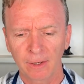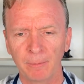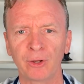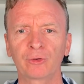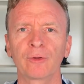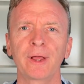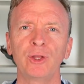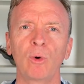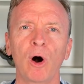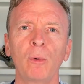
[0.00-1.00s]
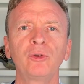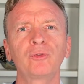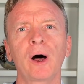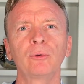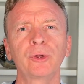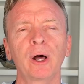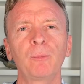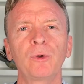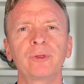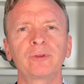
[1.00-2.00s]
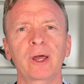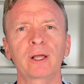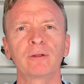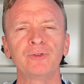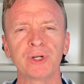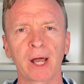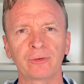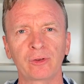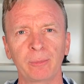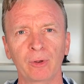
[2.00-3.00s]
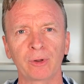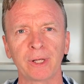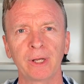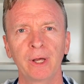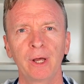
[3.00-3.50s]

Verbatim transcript: make sure that you always followed it up with a cycle of GI stability